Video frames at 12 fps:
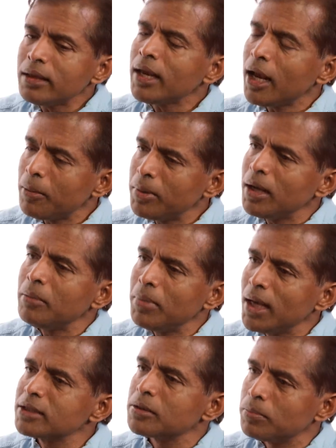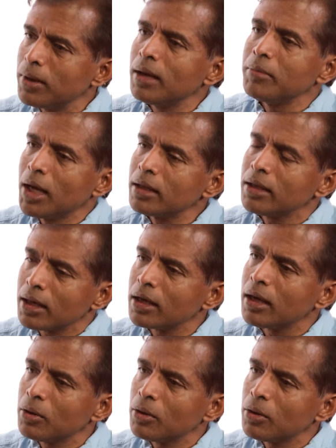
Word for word: I think Airbnb has. I mean, I think